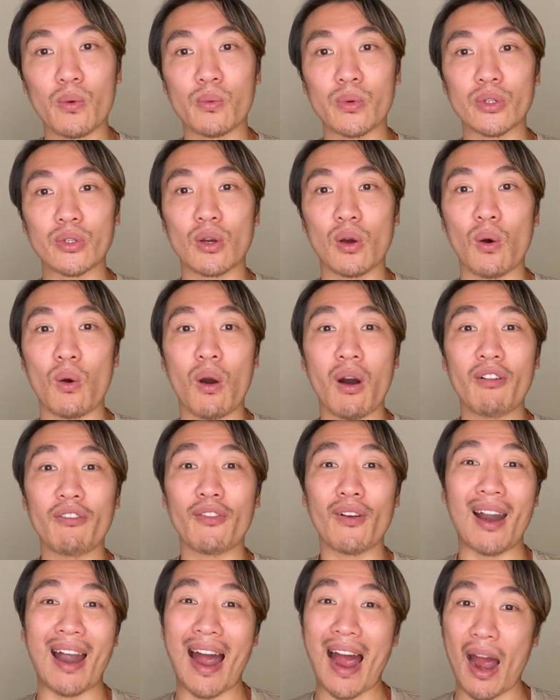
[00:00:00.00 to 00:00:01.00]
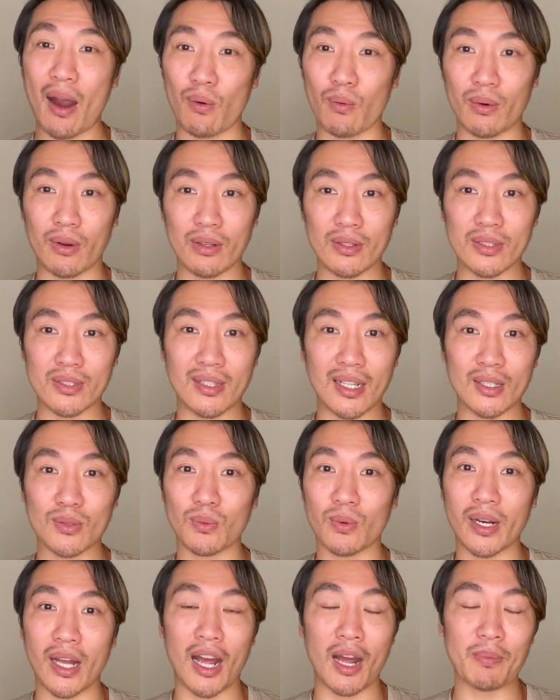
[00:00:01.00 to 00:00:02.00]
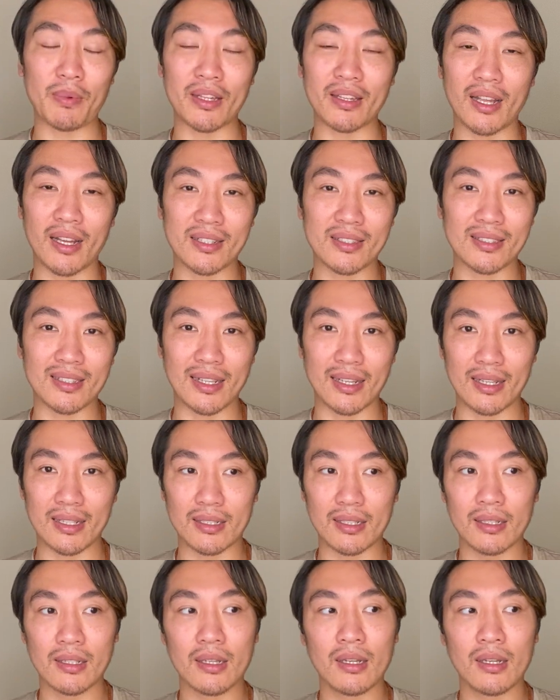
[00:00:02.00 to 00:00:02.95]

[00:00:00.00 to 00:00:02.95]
would go on for hours. That's what happened last night.